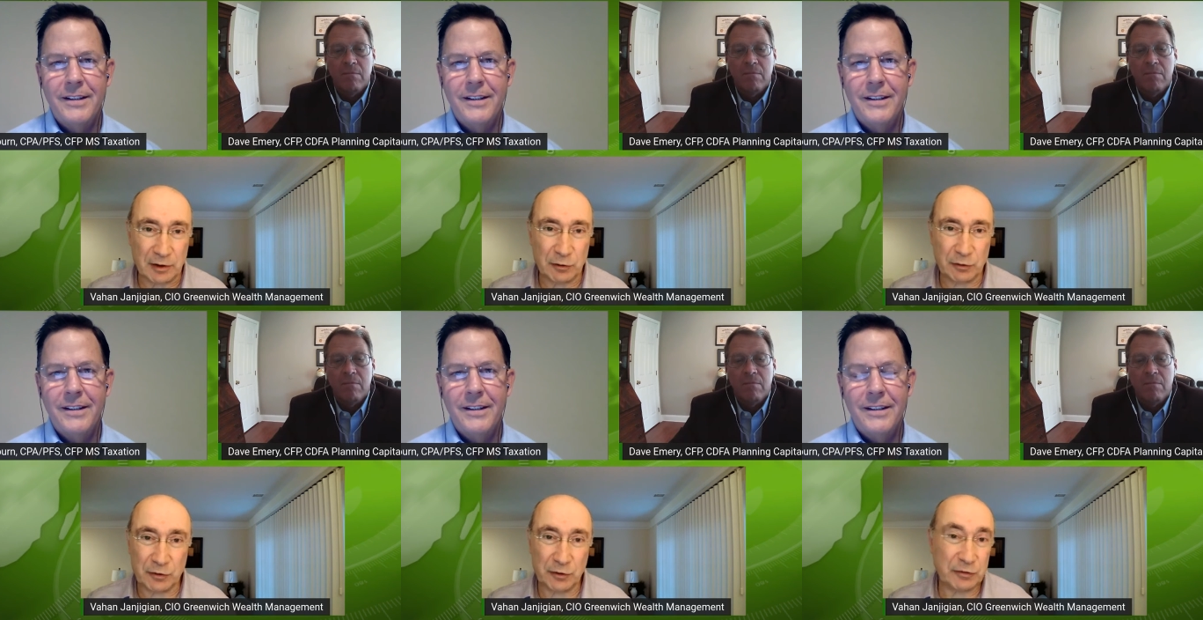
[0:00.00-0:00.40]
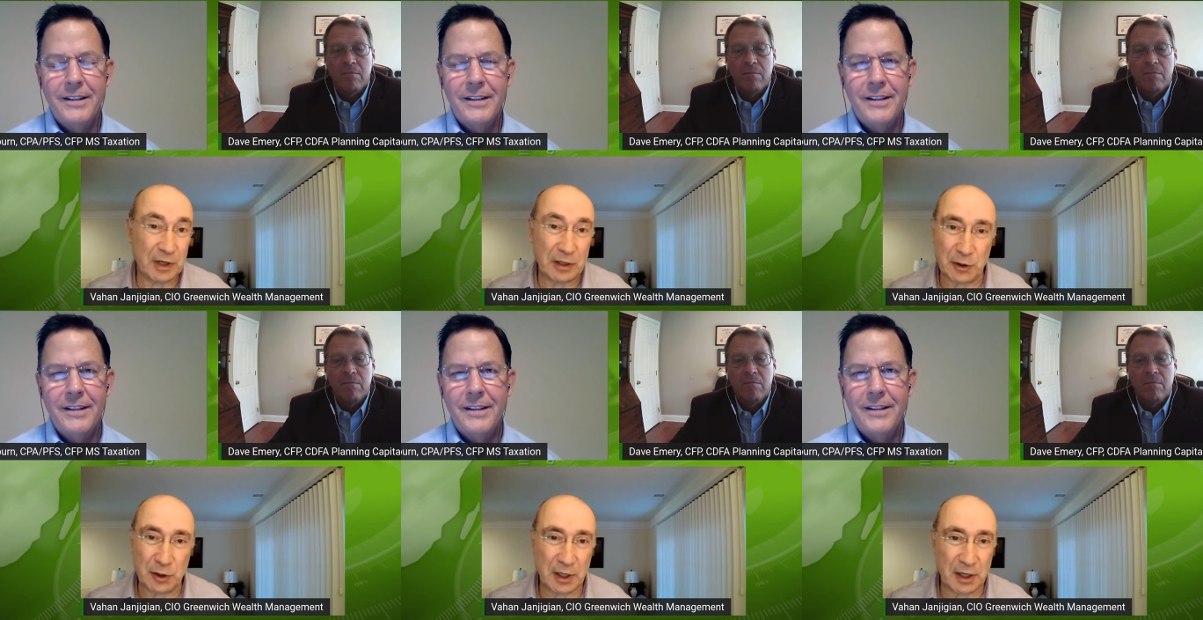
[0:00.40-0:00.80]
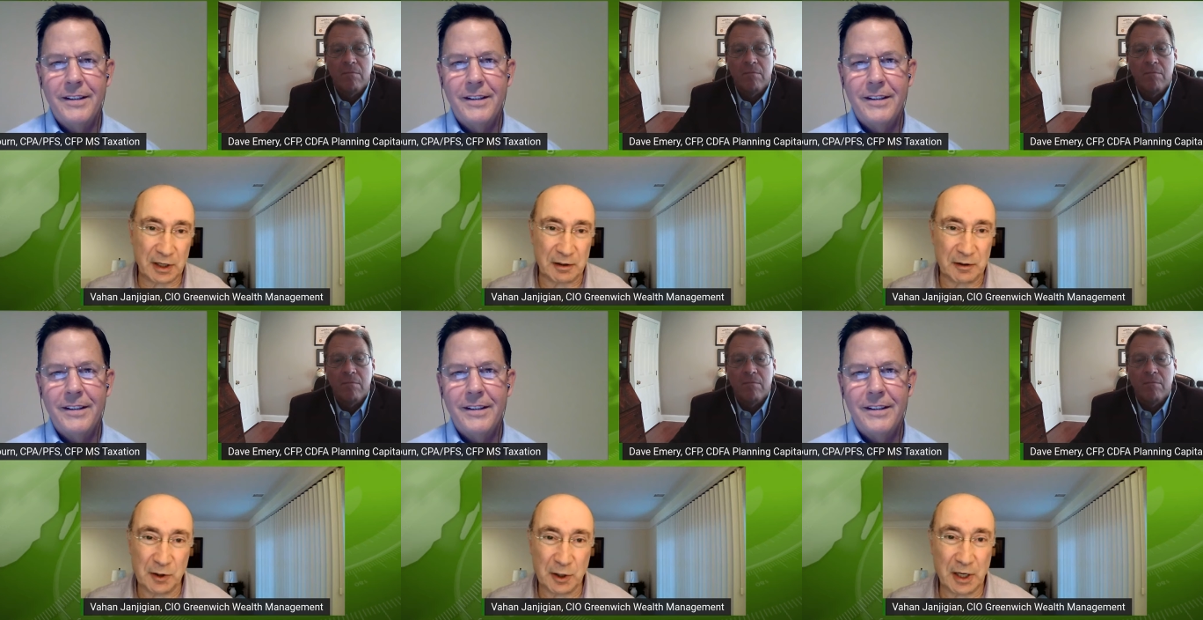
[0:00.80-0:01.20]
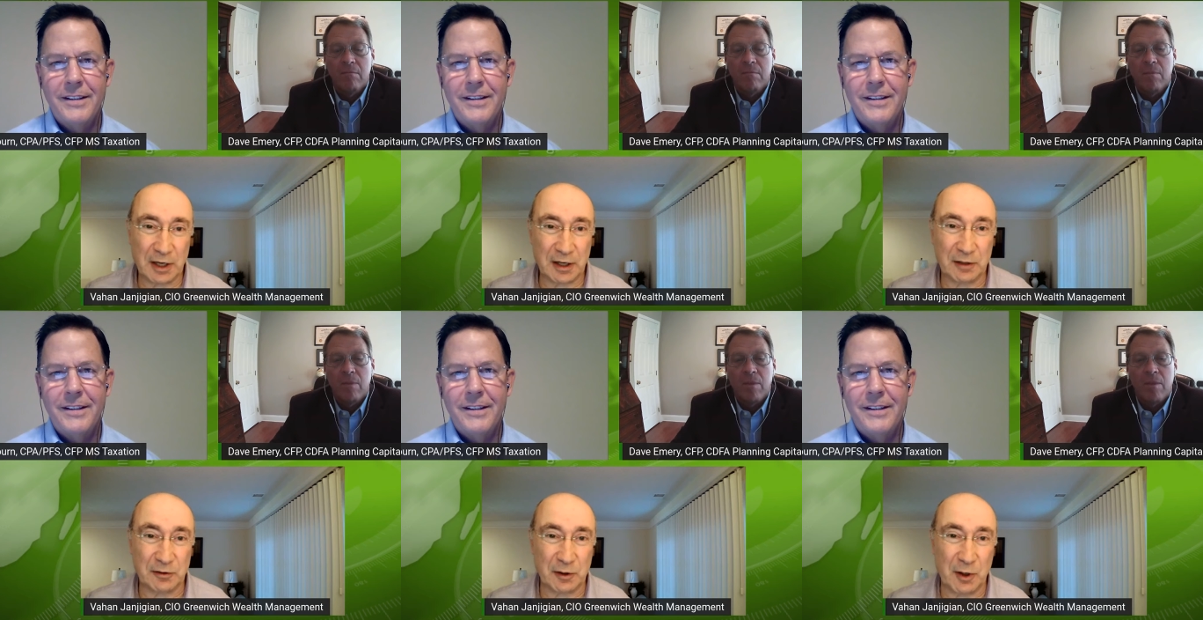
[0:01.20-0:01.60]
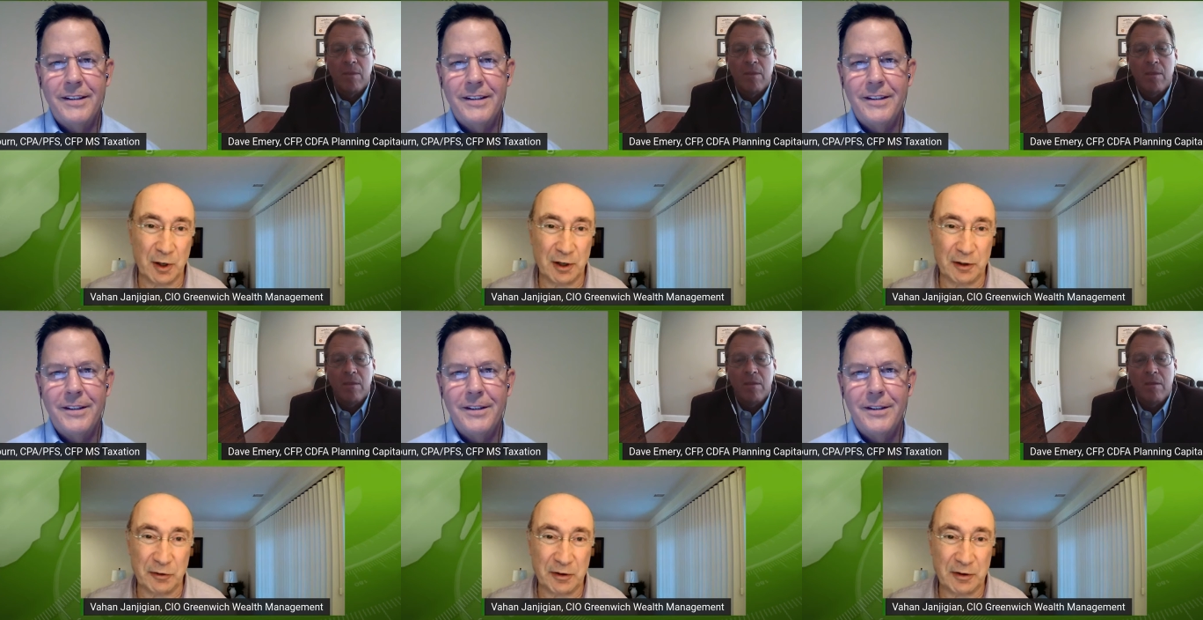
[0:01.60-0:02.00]
Speaker 1: It's just that you can't you can't get the
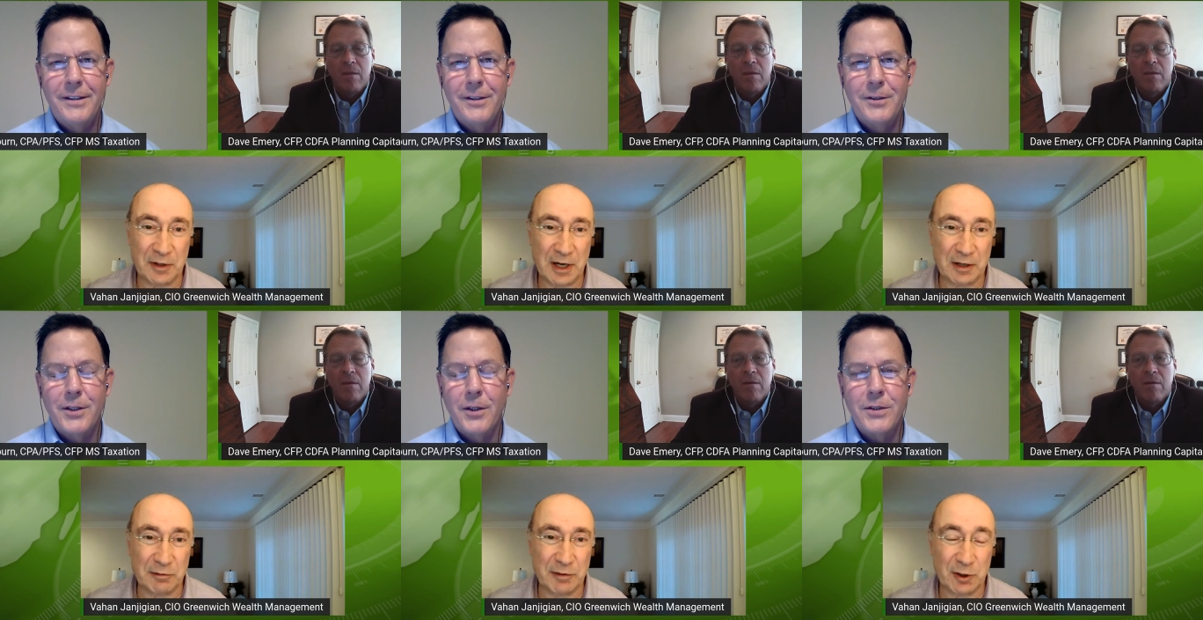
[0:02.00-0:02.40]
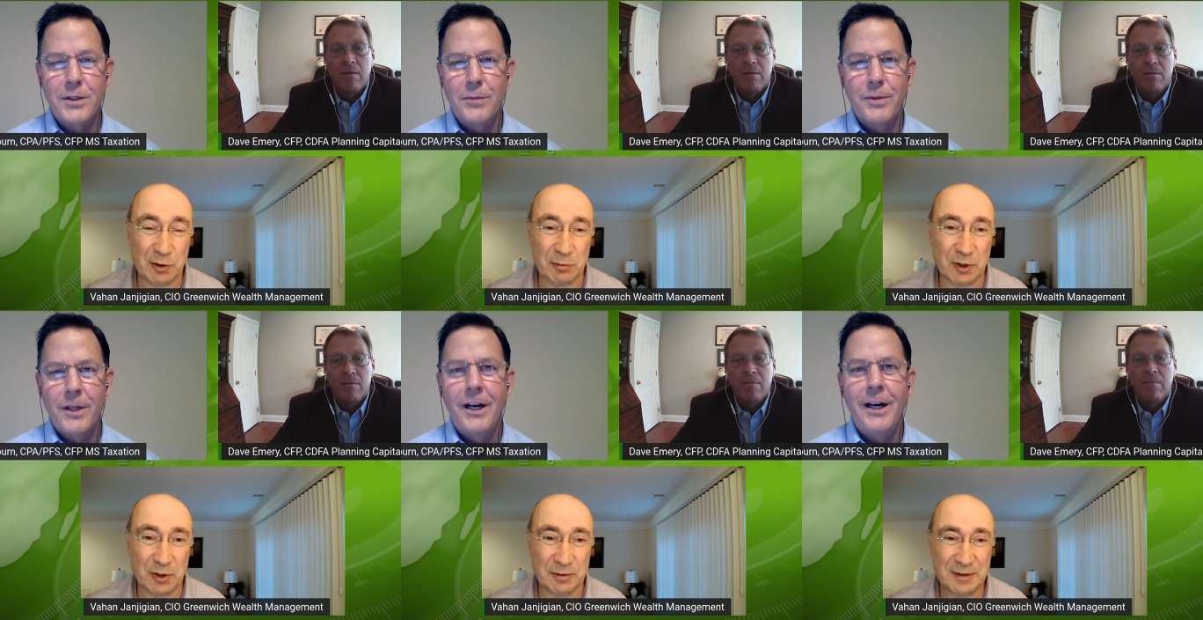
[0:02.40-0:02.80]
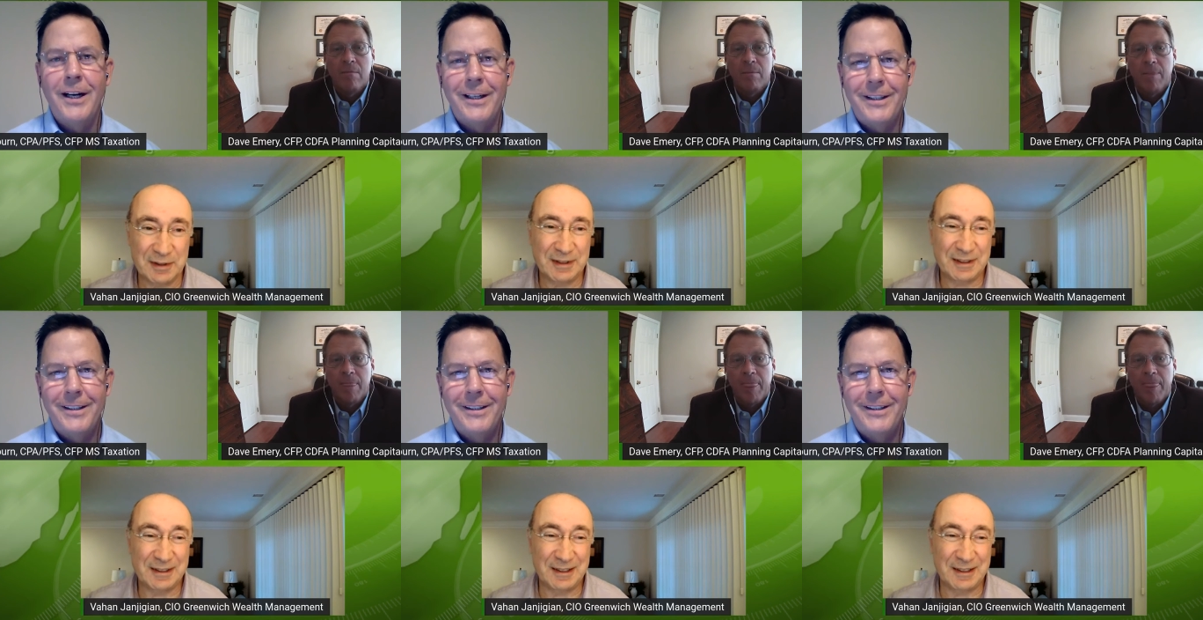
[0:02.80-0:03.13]
cars. They're not there's available. no supply.